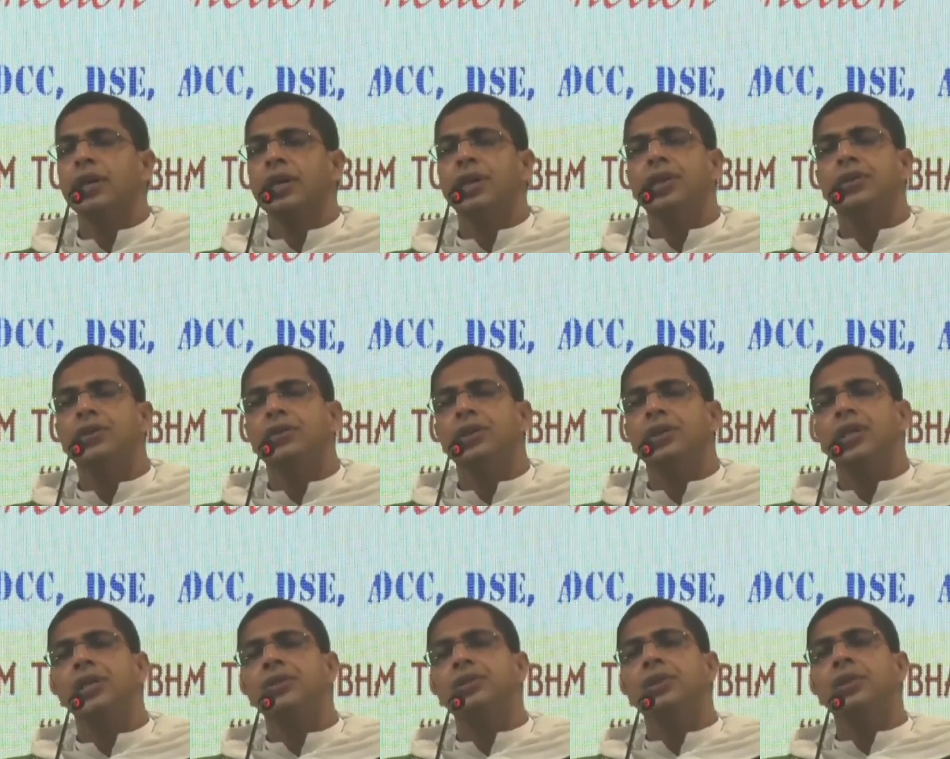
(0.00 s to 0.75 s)
it is
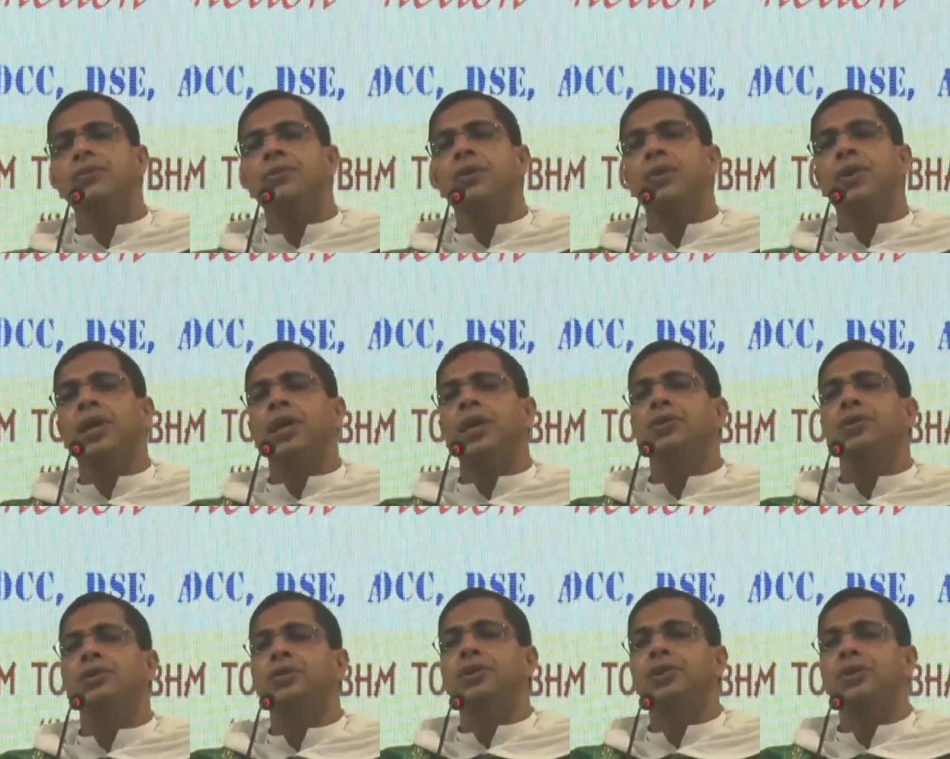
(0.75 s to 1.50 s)
easy for
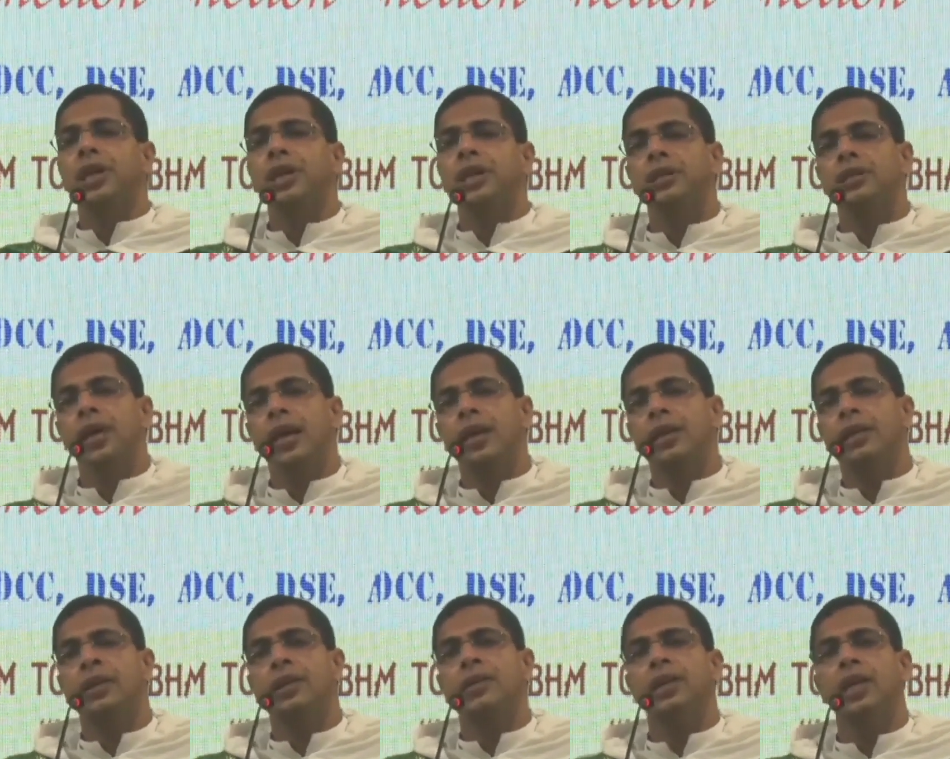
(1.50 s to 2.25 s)
us to think
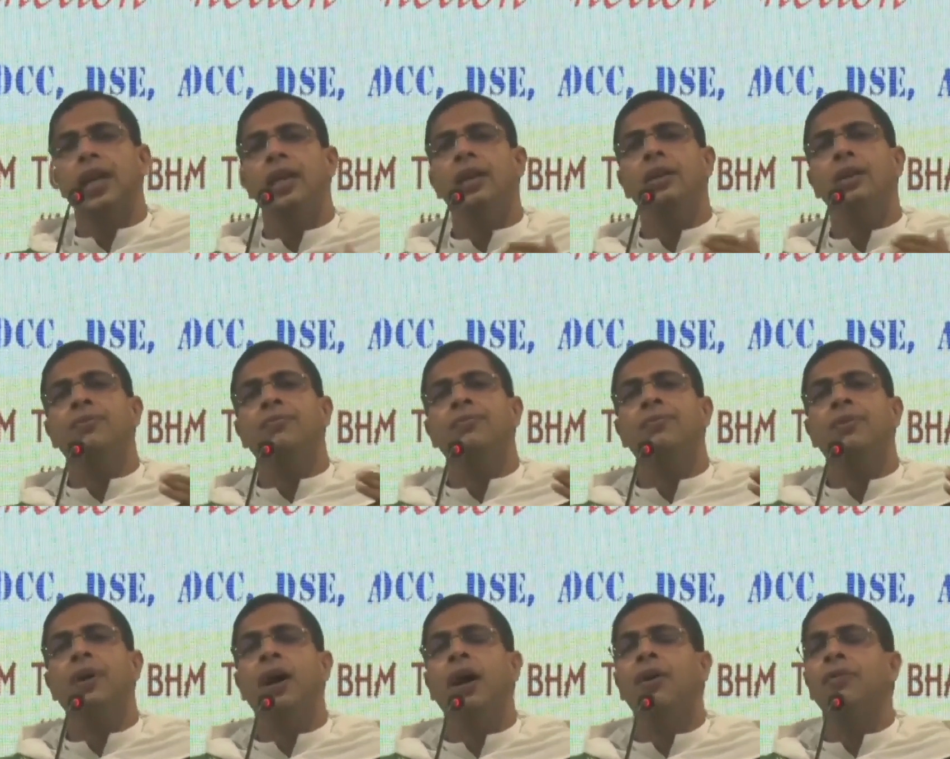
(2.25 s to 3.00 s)
that at the end of
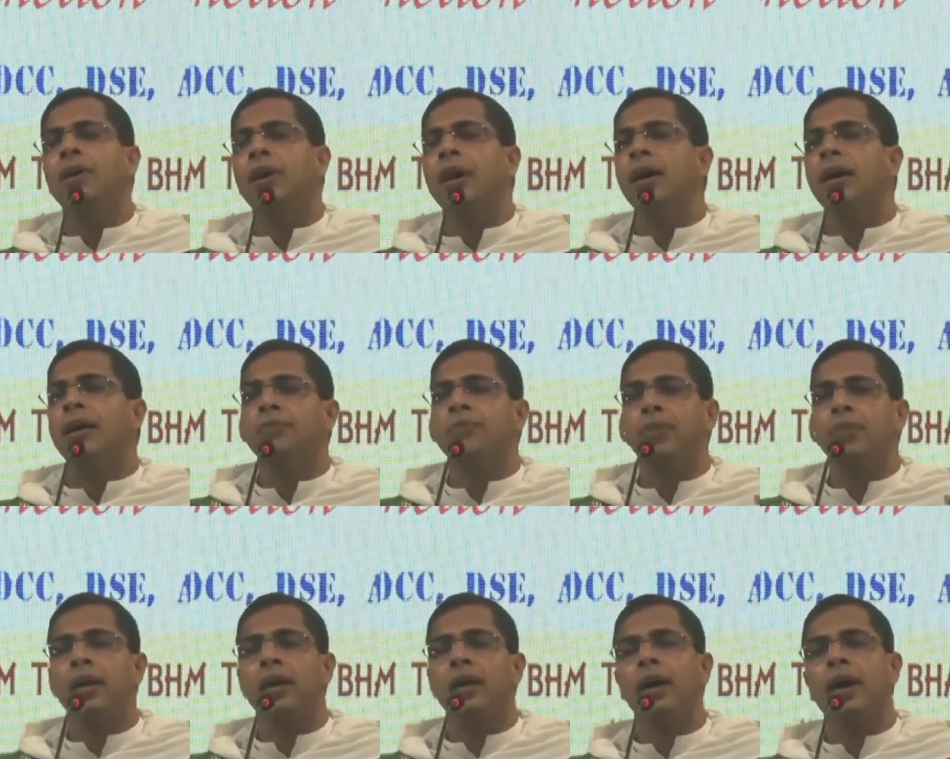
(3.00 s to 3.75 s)
li-
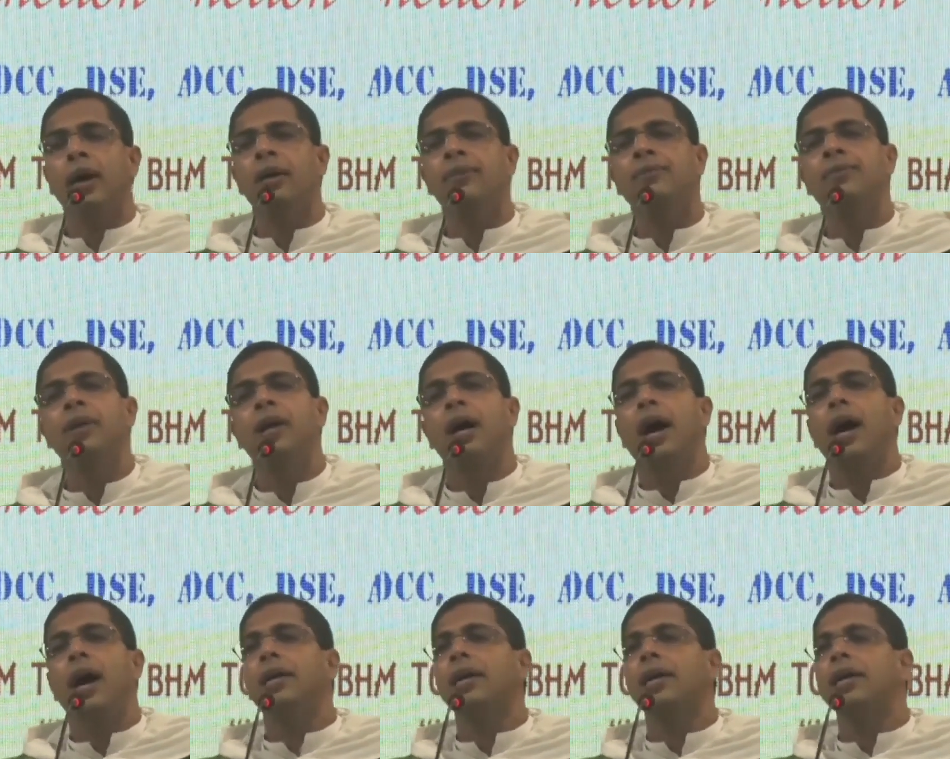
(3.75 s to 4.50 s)
my life,
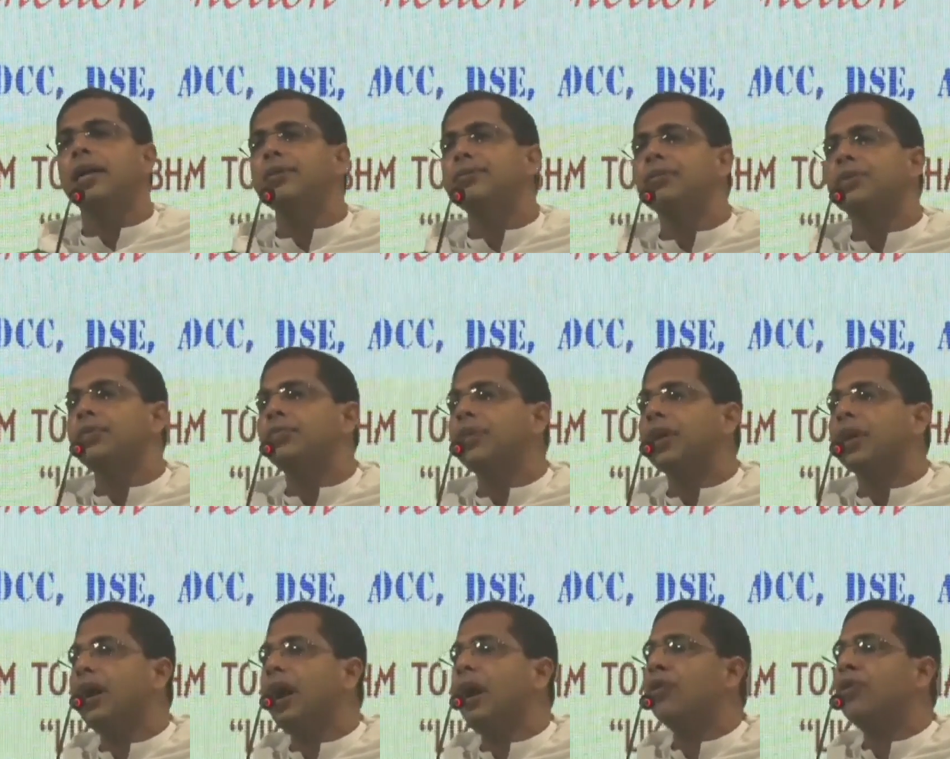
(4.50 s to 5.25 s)
I can give some
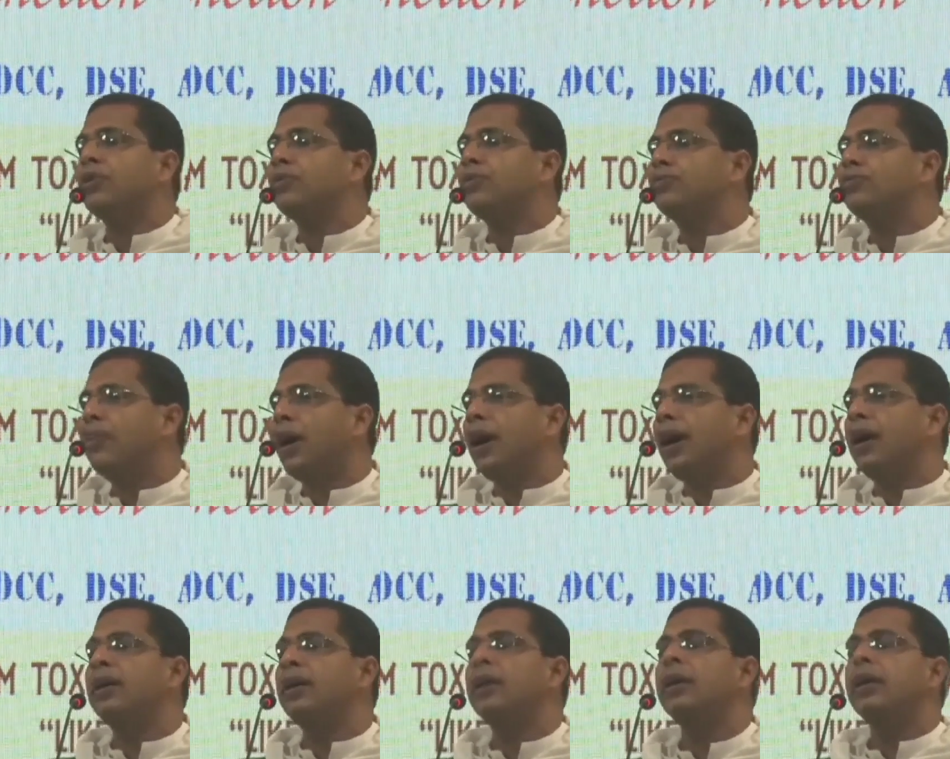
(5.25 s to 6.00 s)
account of
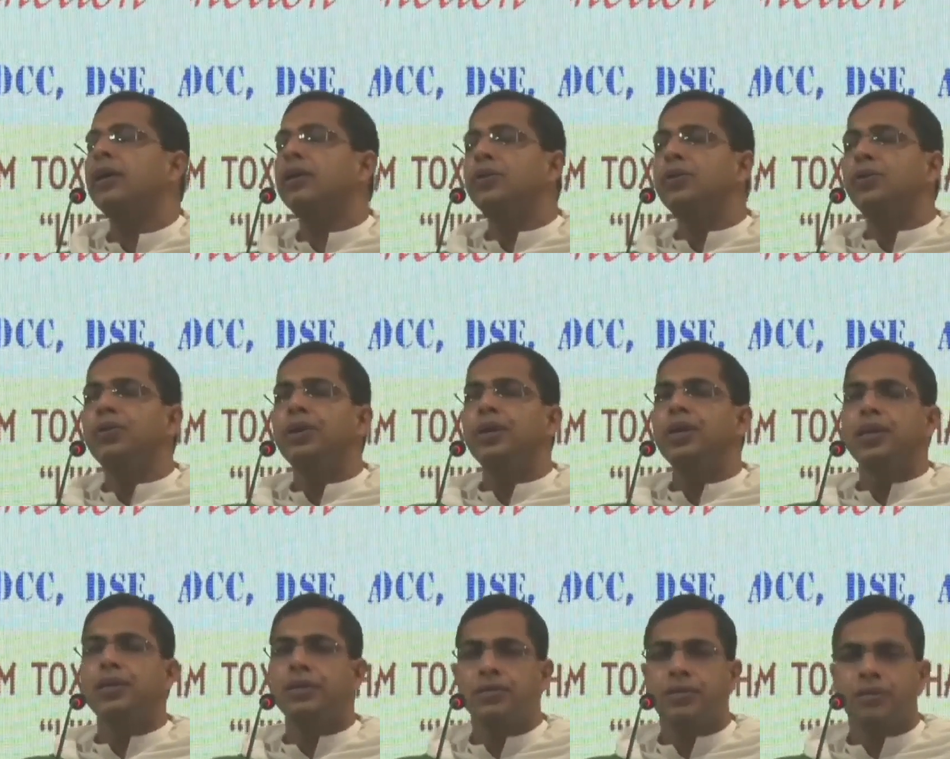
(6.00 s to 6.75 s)
my
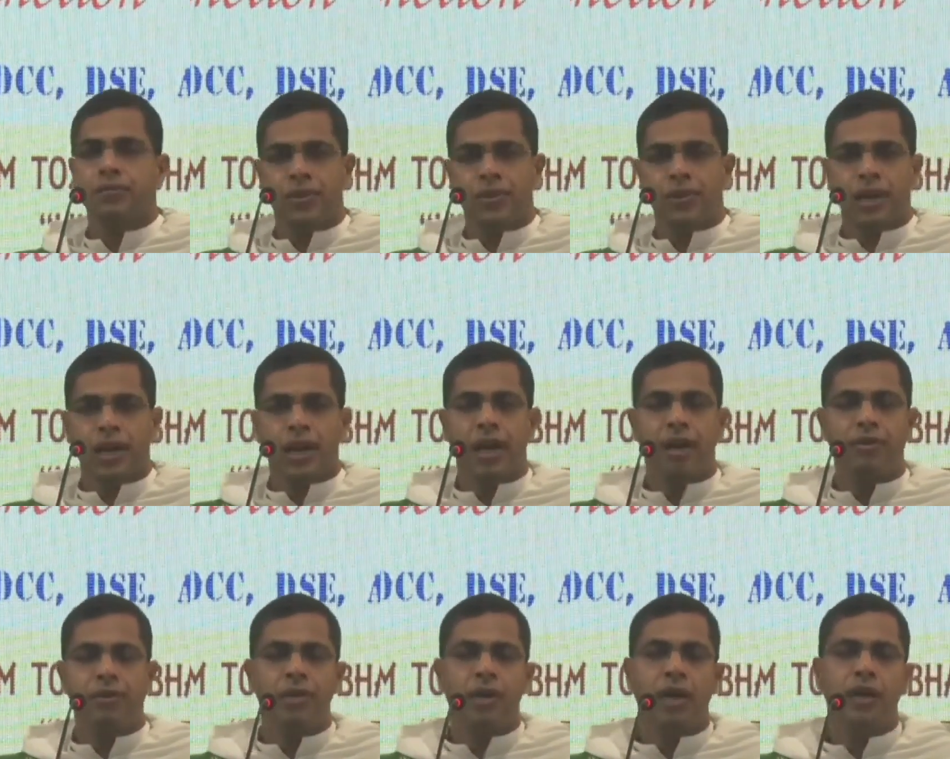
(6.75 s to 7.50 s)
doings, whether I
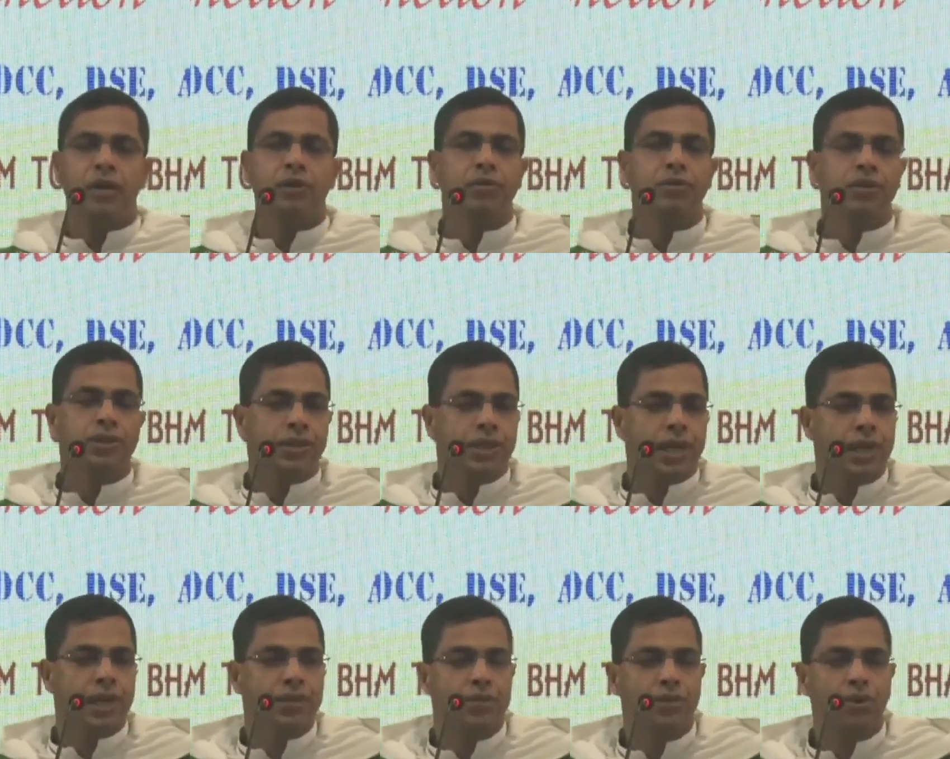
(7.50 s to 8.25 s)
have done good
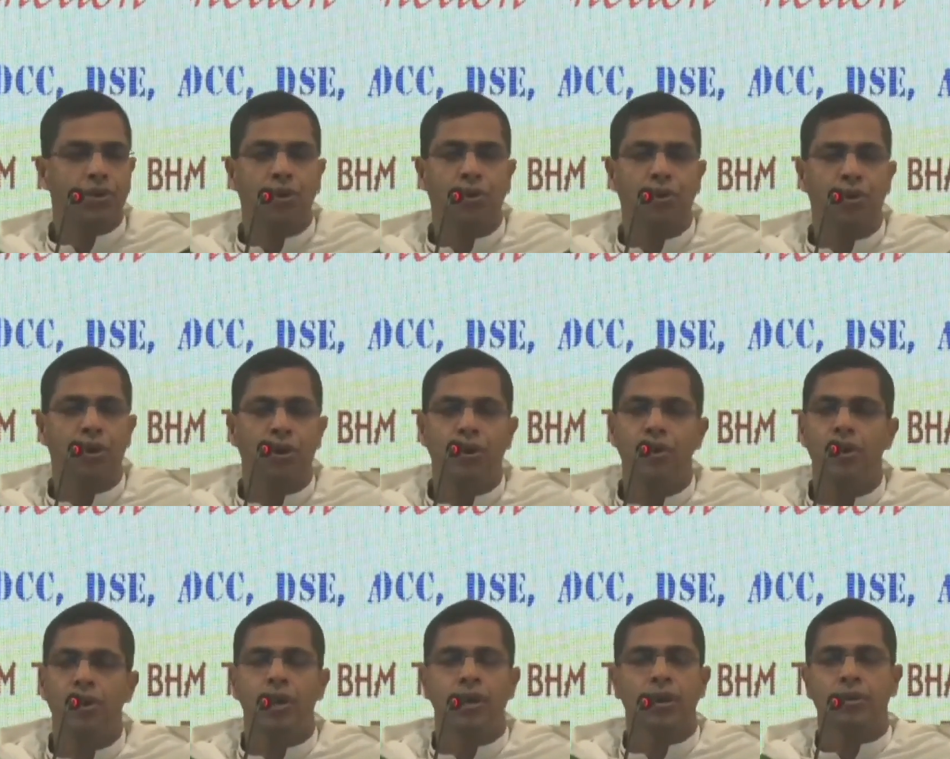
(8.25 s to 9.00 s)
things or wrong,